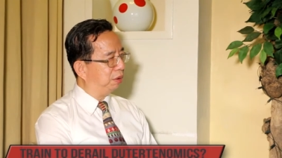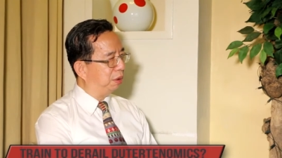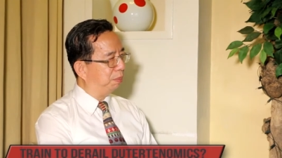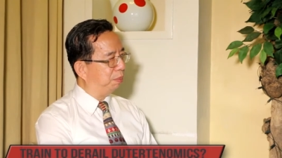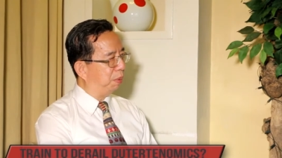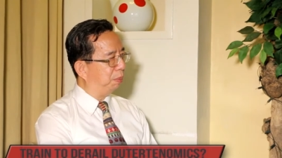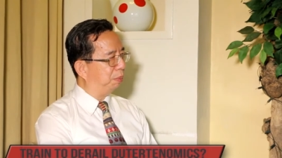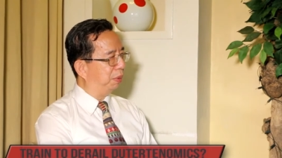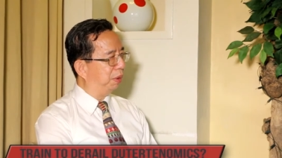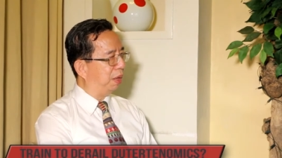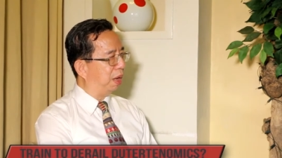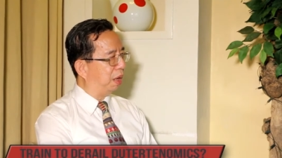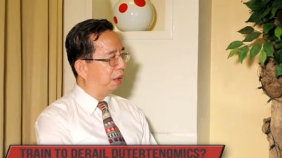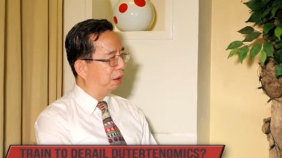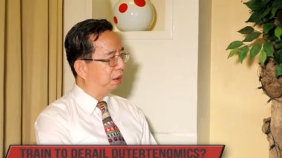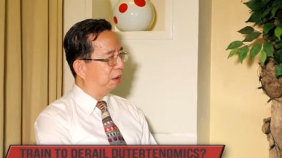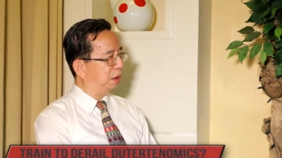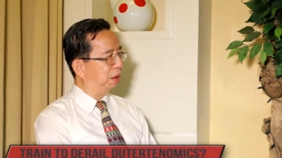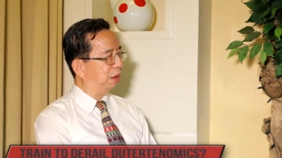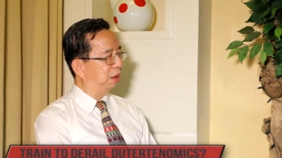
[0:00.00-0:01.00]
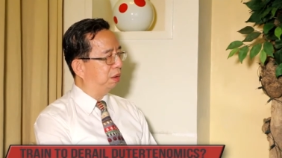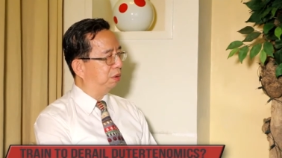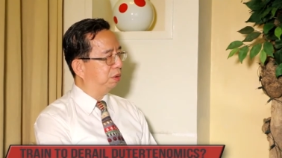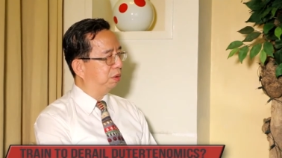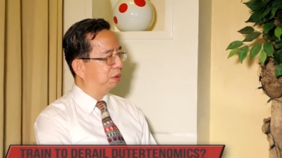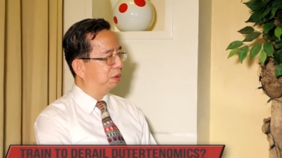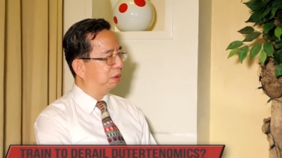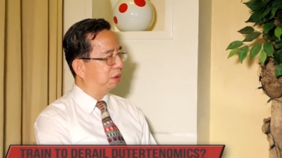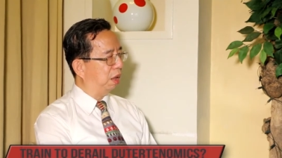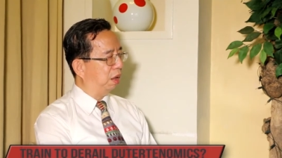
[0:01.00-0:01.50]
the popularity
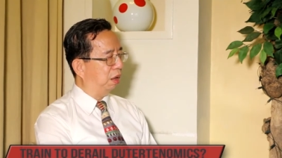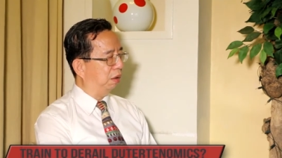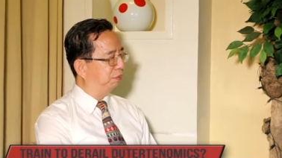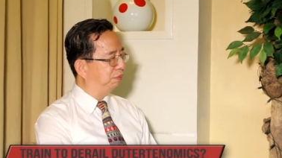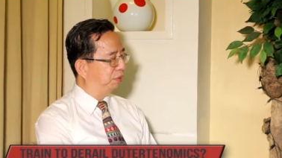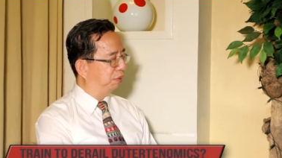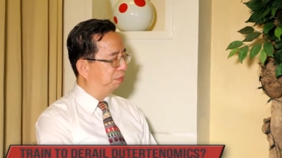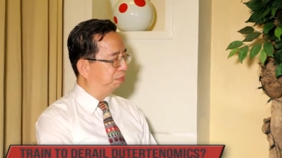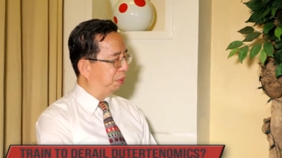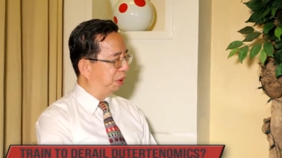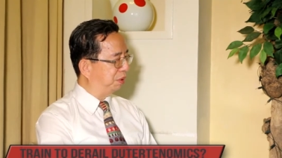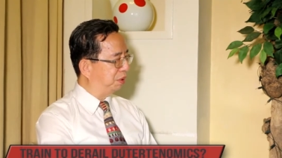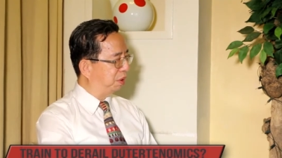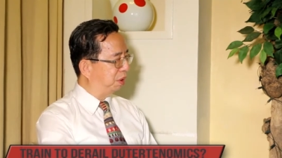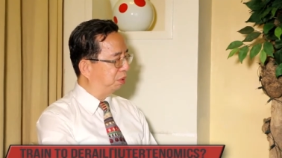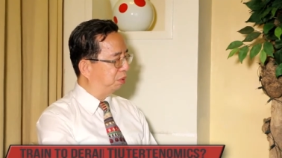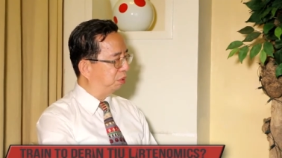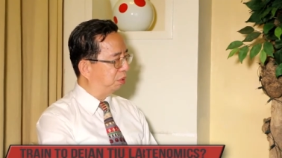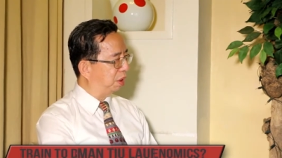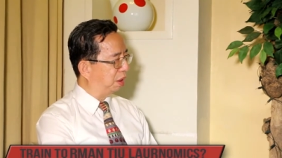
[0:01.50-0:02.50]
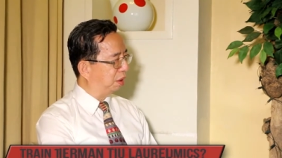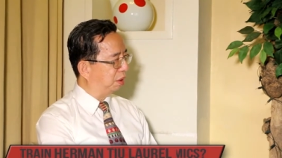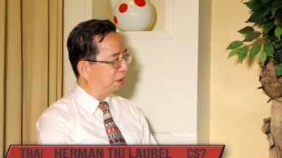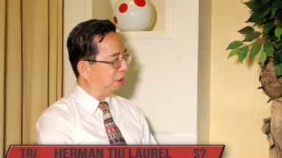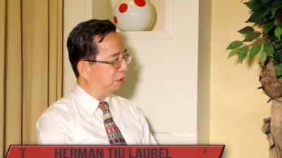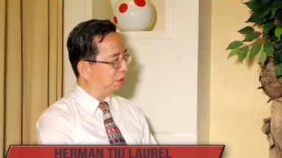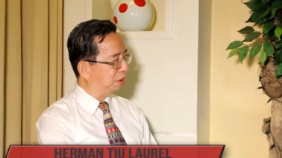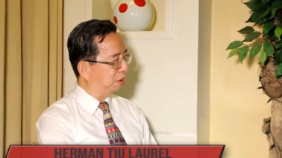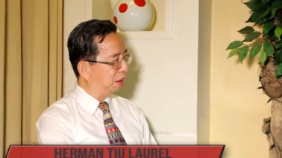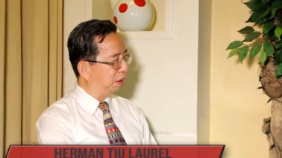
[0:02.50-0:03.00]
is, uh, of mm. President
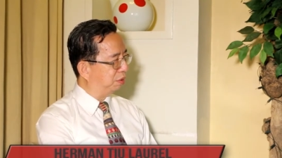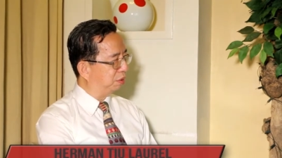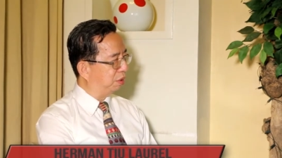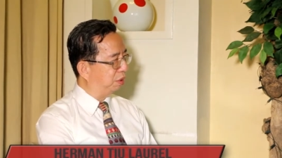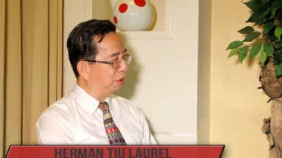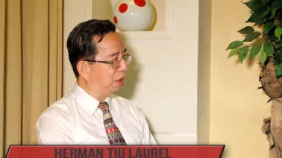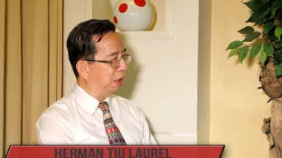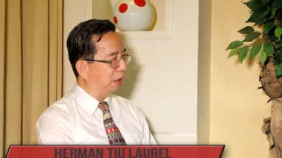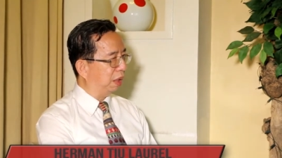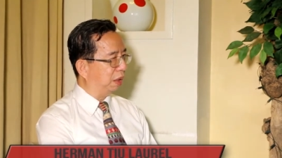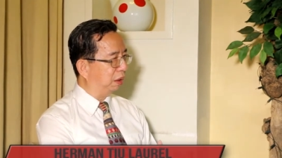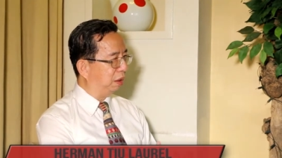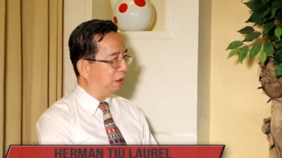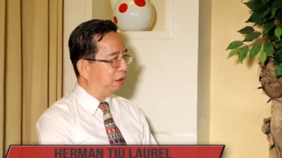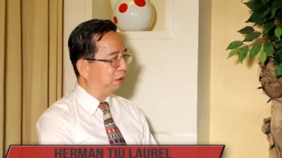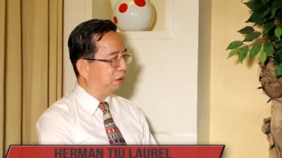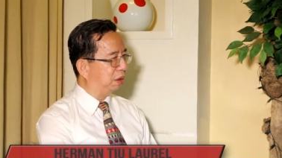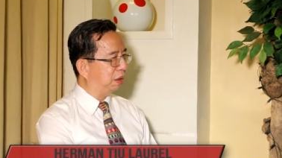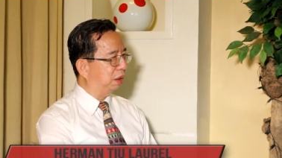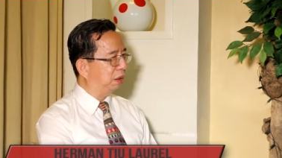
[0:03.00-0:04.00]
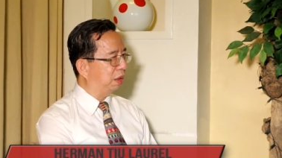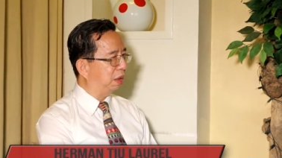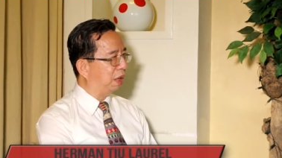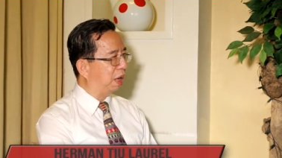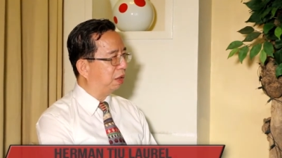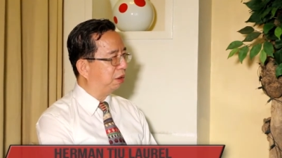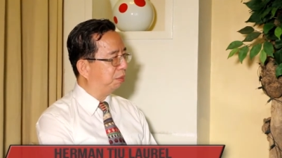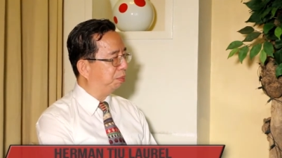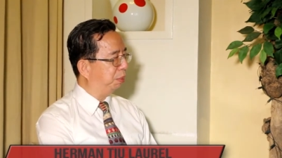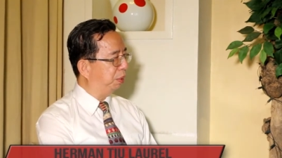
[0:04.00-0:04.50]
Duterte is still so high? At least in the
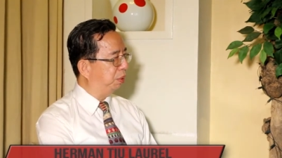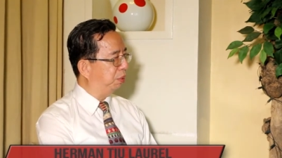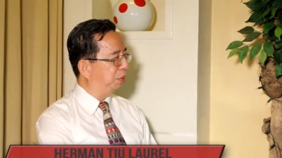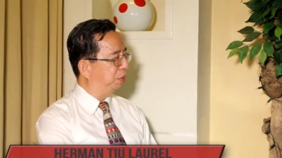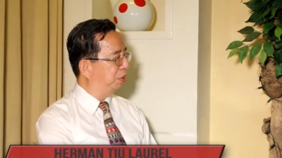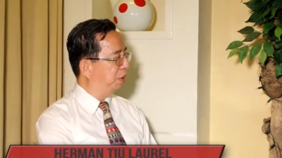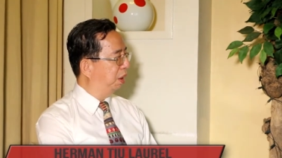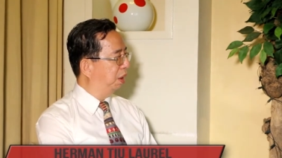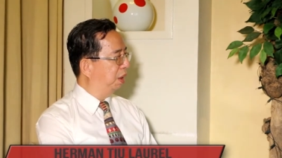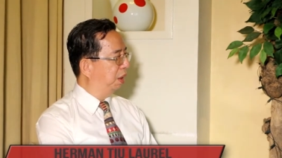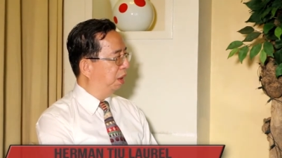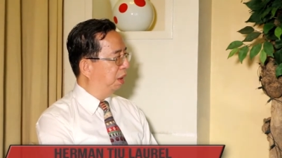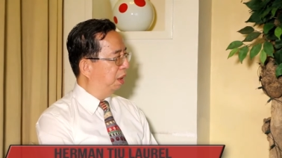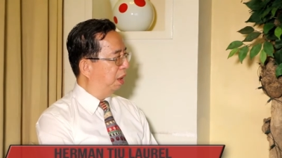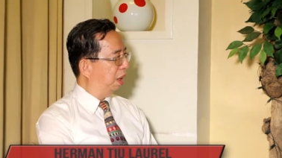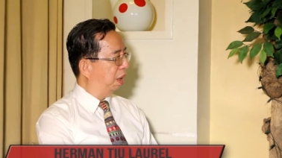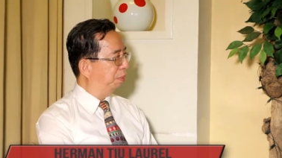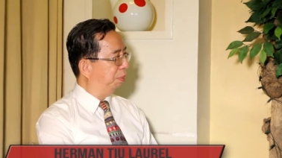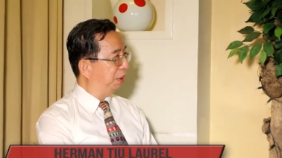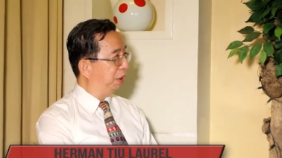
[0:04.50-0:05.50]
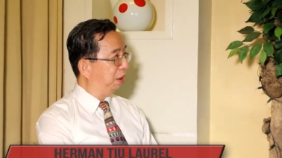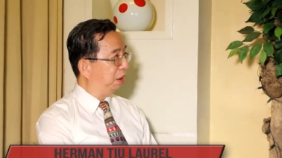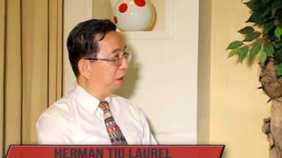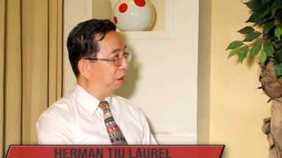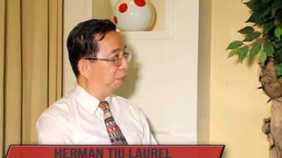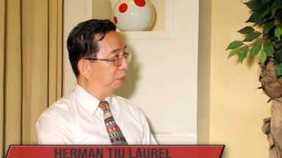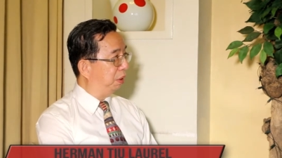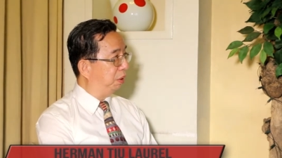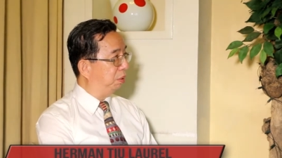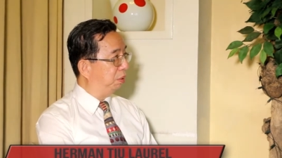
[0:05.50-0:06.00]
last few uh, P E
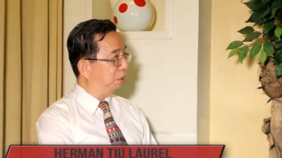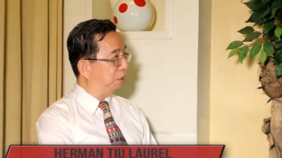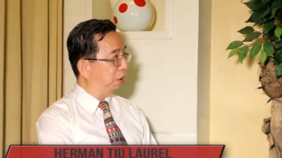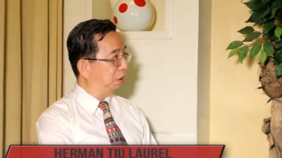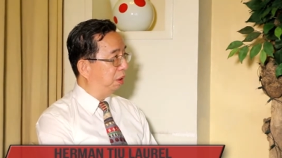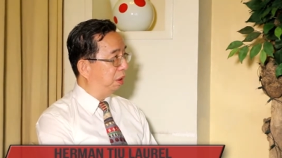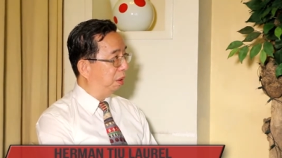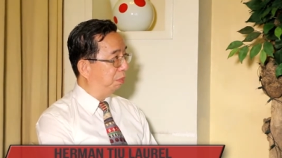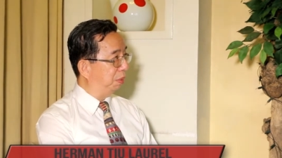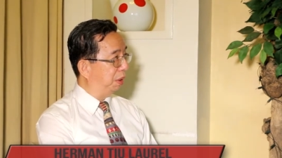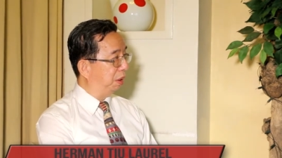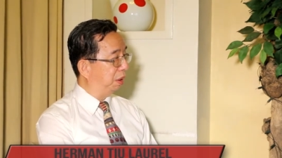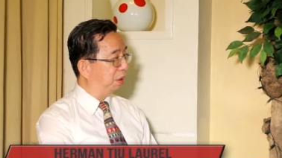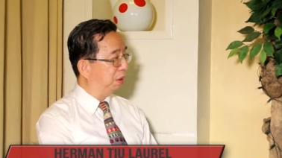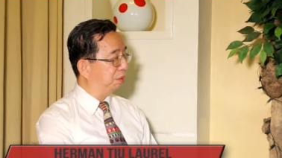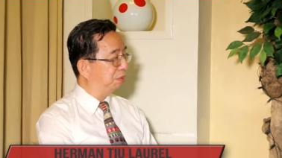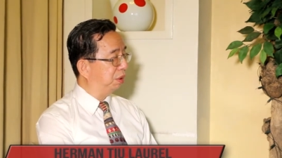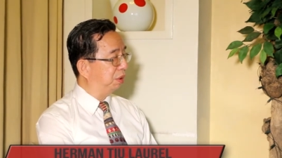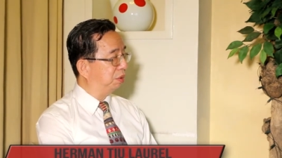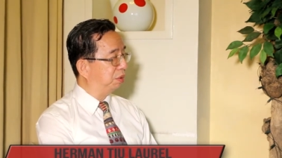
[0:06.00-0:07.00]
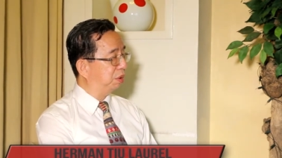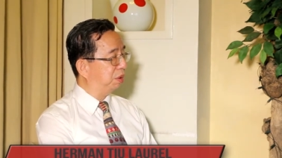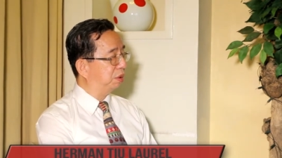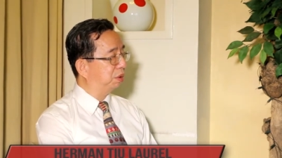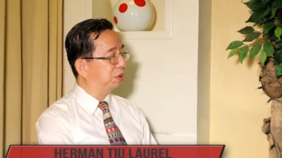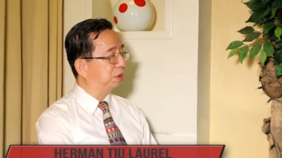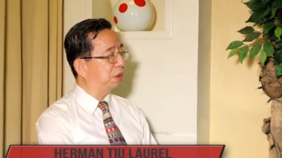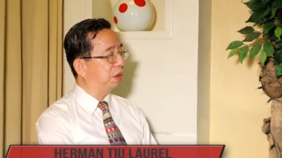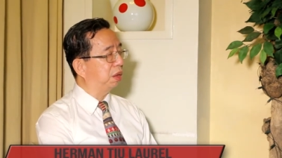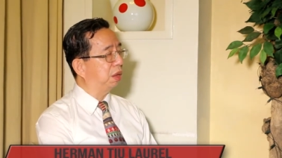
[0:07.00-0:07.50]
W, the American
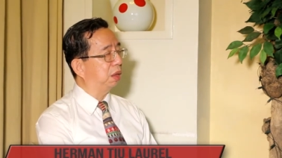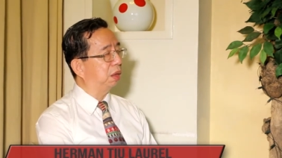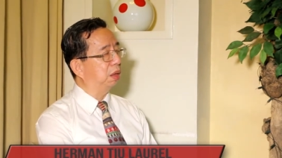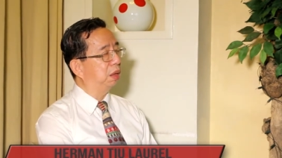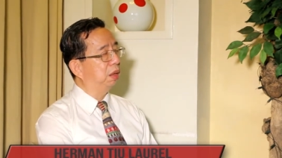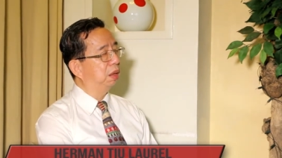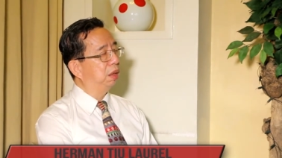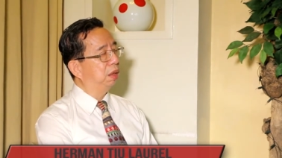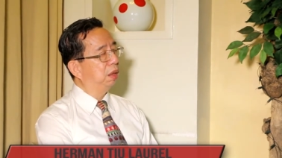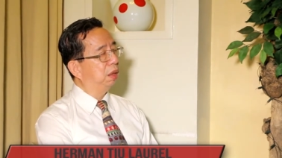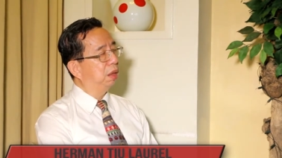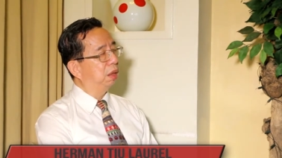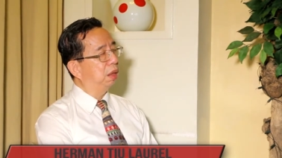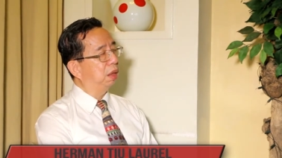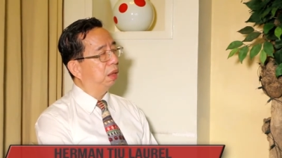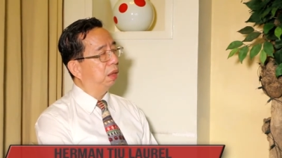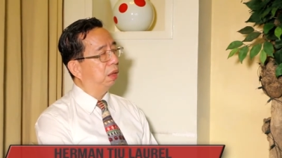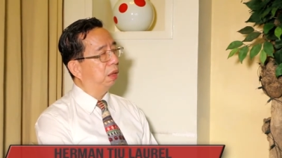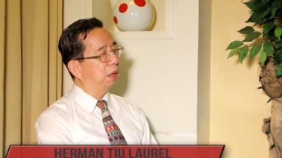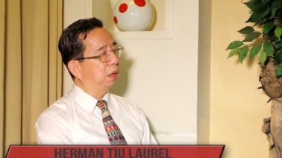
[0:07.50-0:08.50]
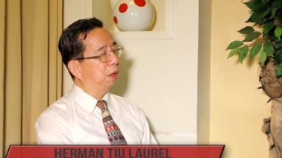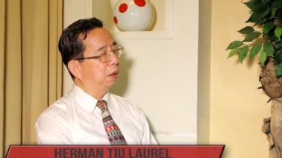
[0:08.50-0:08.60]
Research uh, uh,